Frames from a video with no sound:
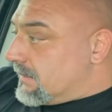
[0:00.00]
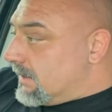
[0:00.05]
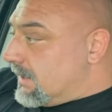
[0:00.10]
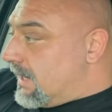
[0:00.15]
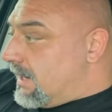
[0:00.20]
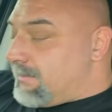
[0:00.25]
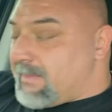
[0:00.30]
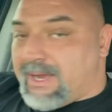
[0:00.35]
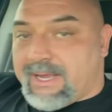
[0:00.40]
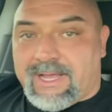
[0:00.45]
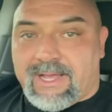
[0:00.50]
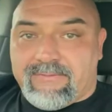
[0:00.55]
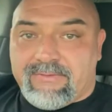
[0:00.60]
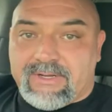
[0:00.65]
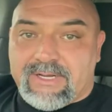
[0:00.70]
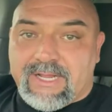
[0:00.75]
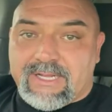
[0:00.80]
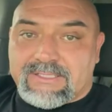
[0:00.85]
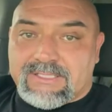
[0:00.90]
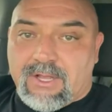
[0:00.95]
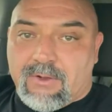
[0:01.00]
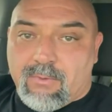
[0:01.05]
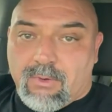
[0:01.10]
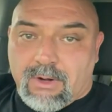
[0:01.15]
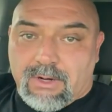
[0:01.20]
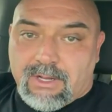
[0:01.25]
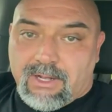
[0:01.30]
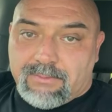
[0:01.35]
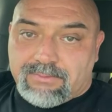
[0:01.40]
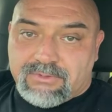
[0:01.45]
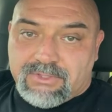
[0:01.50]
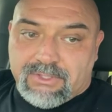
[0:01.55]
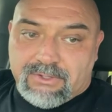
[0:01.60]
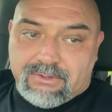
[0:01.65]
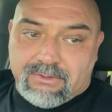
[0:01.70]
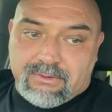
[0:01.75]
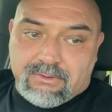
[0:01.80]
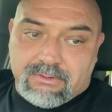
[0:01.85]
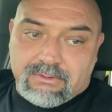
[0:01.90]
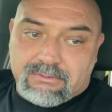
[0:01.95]
On my heavy days, I'll work up
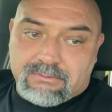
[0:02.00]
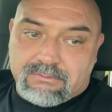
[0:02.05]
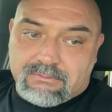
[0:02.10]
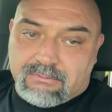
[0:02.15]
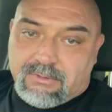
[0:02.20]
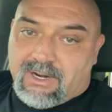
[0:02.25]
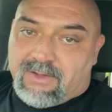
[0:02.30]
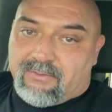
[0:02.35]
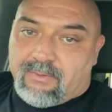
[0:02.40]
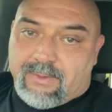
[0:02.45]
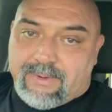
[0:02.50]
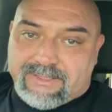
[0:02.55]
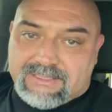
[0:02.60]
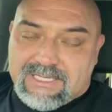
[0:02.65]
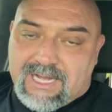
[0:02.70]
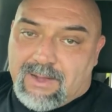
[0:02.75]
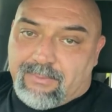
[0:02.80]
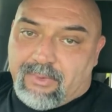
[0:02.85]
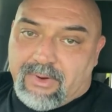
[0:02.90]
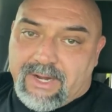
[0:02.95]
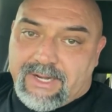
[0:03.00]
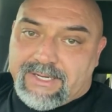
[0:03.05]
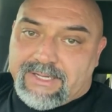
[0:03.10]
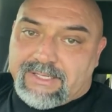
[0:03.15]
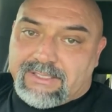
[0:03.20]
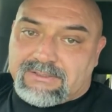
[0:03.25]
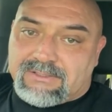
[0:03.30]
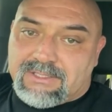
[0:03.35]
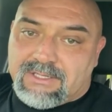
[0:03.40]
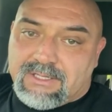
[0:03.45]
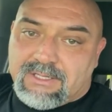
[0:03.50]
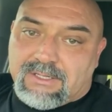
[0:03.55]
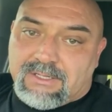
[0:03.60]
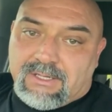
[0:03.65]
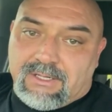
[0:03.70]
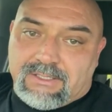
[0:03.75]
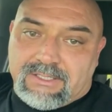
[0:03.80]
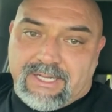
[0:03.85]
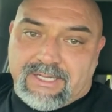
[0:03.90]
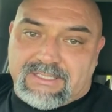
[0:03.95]
to whatever my top weight is,
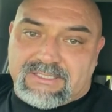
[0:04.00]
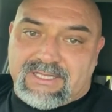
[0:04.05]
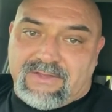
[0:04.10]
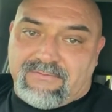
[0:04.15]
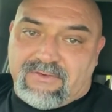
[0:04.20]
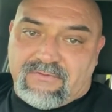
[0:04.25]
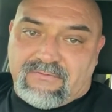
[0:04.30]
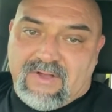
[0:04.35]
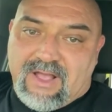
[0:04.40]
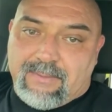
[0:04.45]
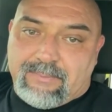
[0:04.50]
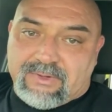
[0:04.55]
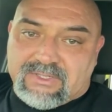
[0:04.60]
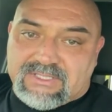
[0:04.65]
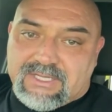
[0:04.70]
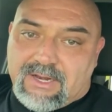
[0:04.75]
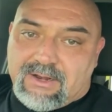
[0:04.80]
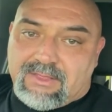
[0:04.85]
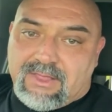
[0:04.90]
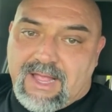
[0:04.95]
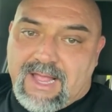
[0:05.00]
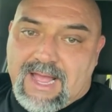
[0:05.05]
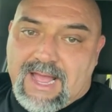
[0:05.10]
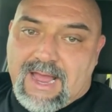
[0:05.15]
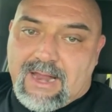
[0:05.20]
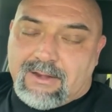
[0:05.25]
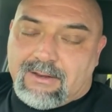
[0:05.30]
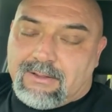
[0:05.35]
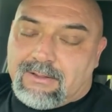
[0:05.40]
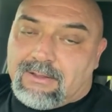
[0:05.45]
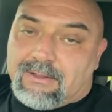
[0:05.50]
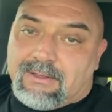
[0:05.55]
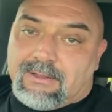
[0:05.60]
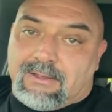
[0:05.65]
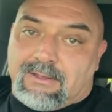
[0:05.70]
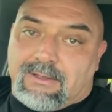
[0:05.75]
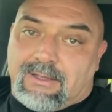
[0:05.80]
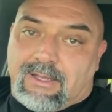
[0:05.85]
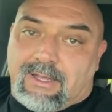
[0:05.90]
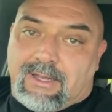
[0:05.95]
take 75% of that,
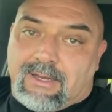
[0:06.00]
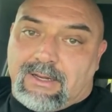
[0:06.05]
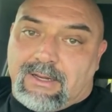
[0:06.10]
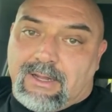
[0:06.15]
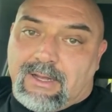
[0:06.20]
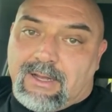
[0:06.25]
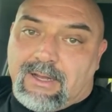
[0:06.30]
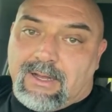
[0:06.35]
and